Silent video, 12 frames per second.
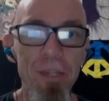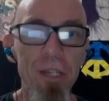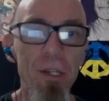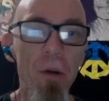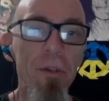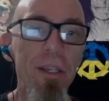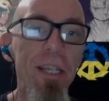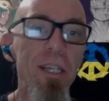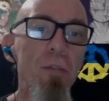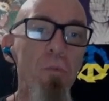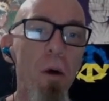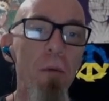So this
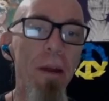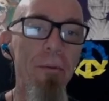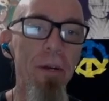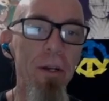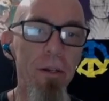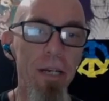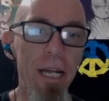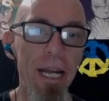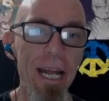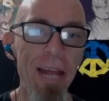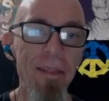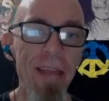is one way we can look at
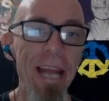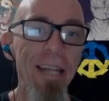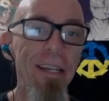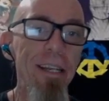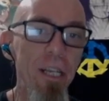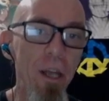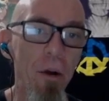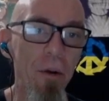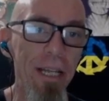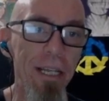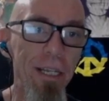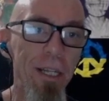it. And then,
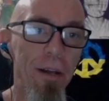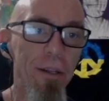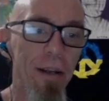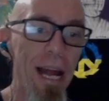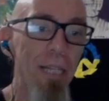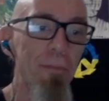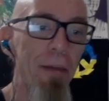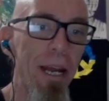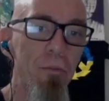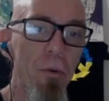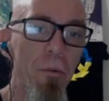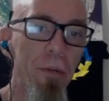in this other
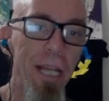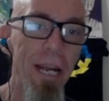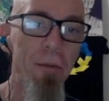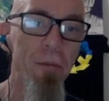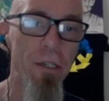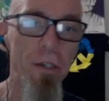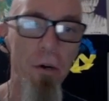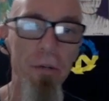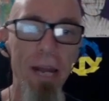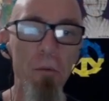aspect, we'll say, well, okay,